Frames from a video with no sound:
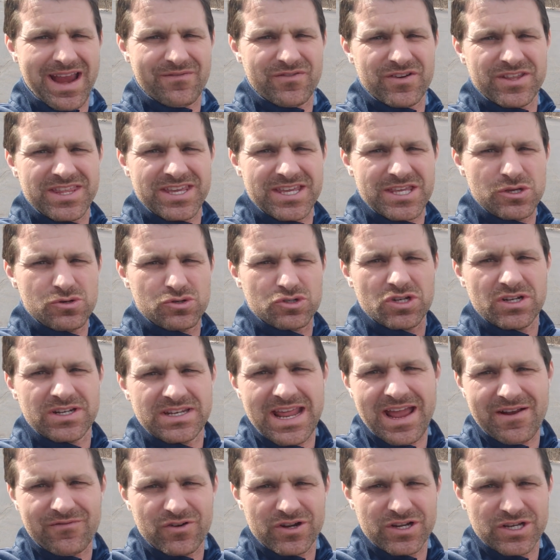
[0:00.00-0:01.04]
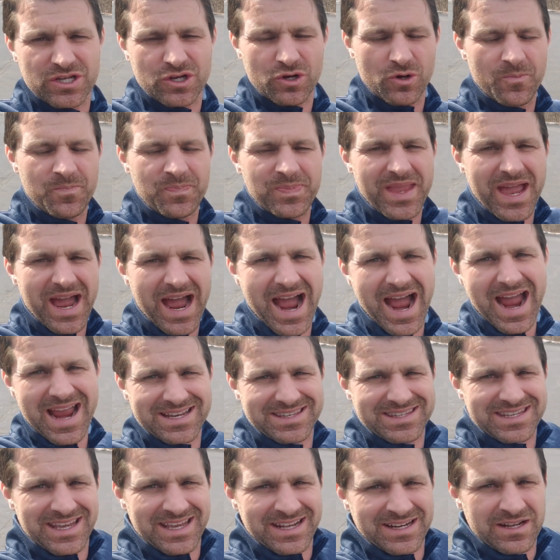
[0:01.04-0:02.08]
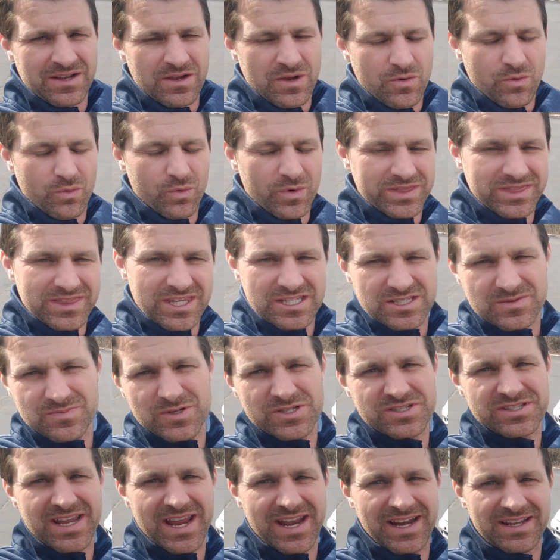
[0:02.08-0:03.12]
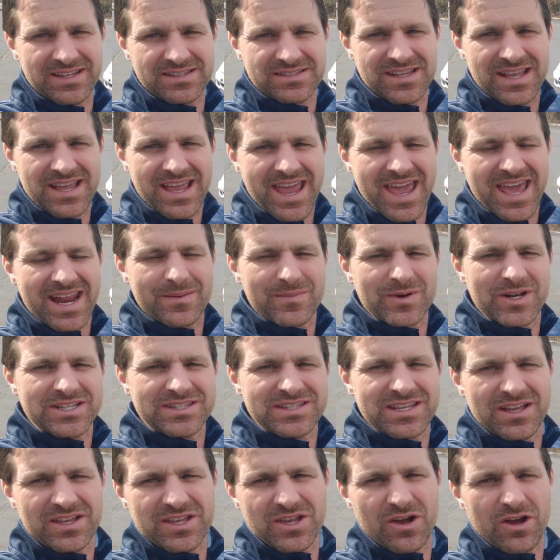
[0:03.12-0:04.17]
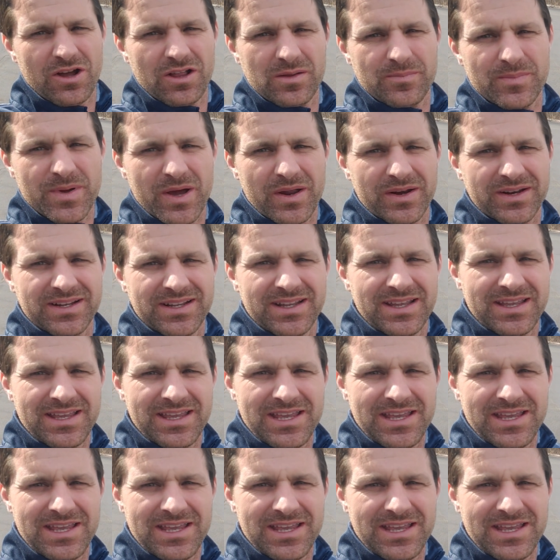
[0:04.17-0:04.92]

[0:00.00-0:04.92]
Everything you should never do, I did with this Mercedes, and I'm going to tell you all about it.